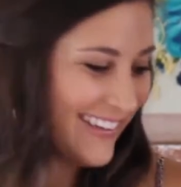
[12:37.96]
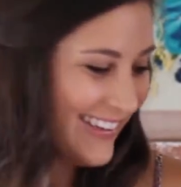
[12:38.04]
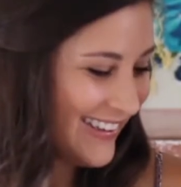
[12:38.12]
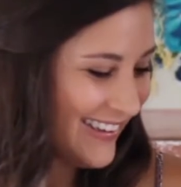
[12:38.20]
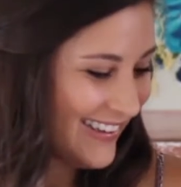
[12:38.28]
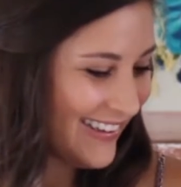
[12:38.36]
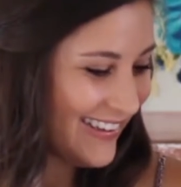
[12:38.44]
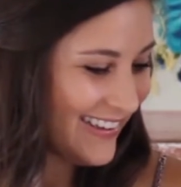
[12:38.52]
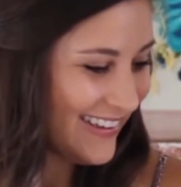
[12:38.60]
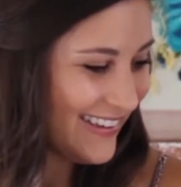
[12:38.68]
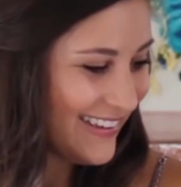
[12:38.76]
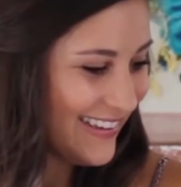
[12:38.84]

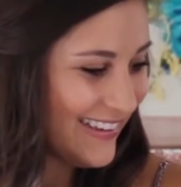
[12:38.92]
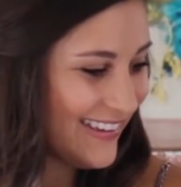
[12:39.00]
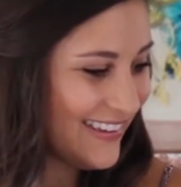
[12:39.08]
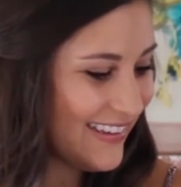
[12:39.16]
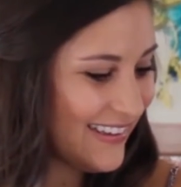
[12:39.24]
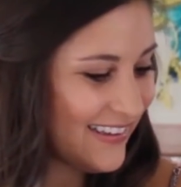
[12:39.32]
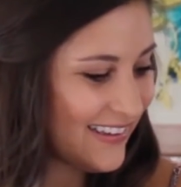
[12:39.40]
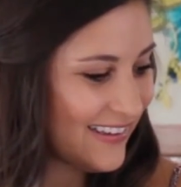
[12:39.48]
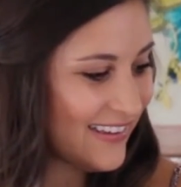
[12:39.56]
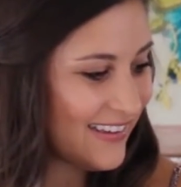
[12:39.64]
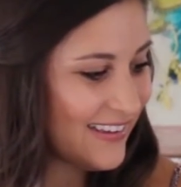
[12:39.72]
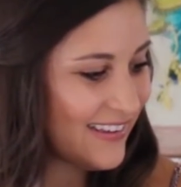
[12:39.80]

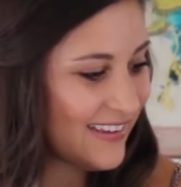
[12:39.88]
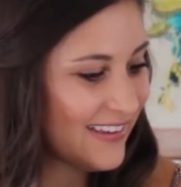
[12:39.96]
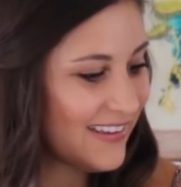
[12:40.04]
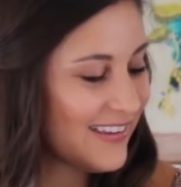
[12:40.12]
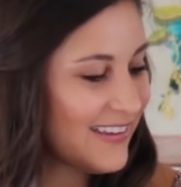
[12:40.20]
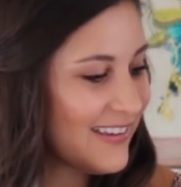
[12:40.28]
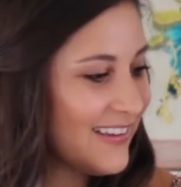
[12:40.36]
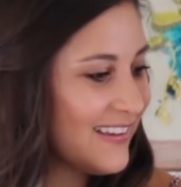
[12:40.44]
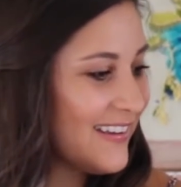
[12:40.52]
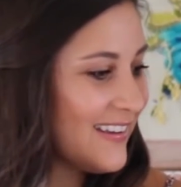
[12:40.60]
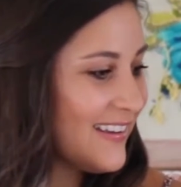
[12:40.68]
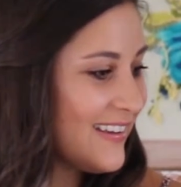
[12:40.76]

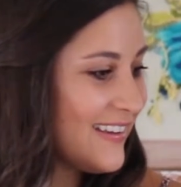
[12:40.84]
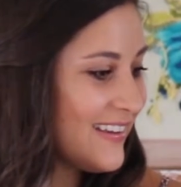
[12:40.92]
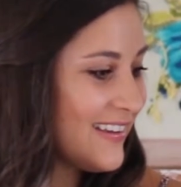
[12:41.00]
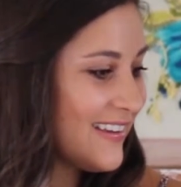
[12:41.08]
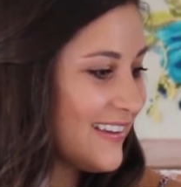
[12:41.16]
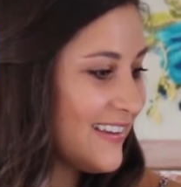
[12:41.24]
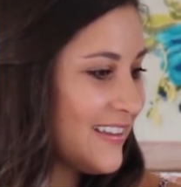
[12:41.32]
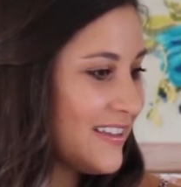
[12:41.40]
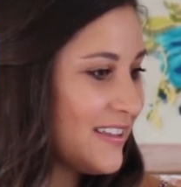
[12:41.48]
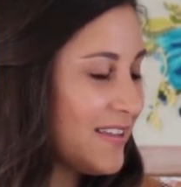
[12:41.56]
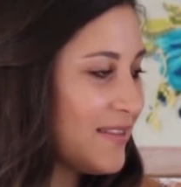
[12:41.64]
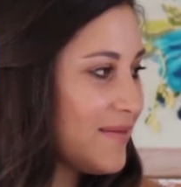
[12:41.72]

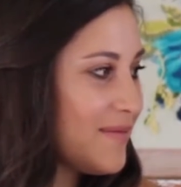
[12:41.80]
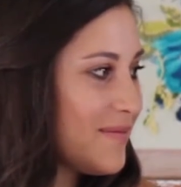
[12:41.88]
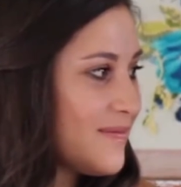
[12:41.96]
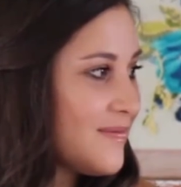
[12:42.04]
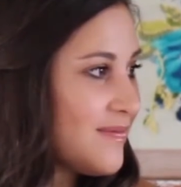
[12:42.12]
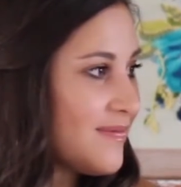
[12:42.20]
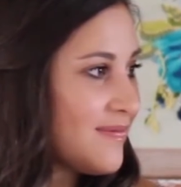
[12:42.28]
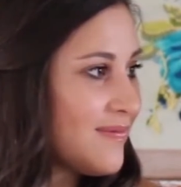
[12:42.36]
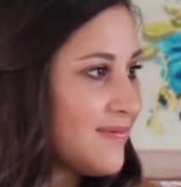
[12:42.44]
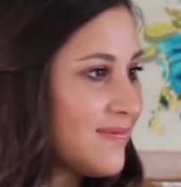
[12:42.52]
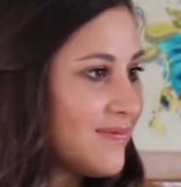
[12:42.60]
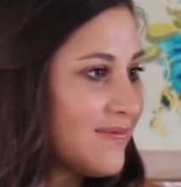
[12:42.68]

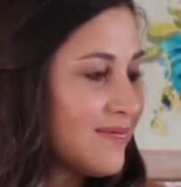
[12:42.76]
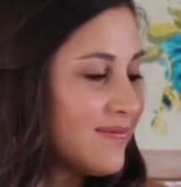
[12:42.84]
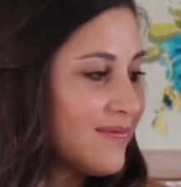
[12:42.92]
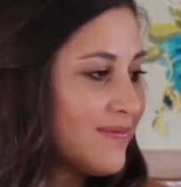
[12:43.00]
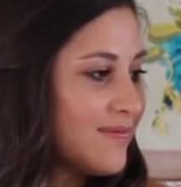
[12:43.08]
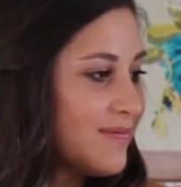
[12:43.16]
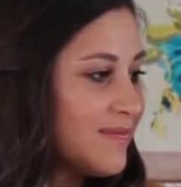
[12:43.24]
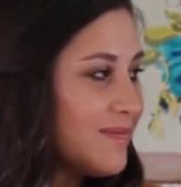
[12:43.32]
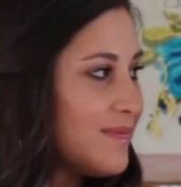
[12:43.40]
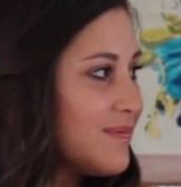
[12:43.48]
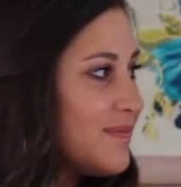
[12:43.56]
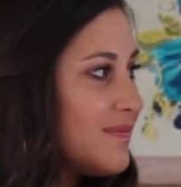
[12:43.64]

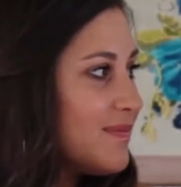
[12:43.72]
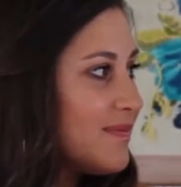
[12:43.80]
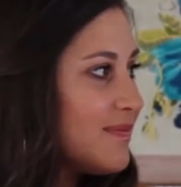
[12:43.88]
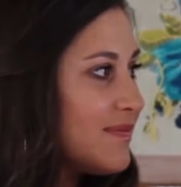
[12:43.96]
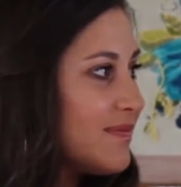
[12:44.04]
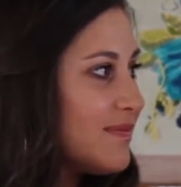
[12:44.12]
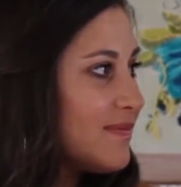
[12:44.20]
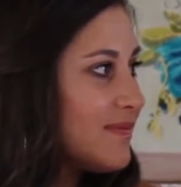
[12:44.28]
(silent)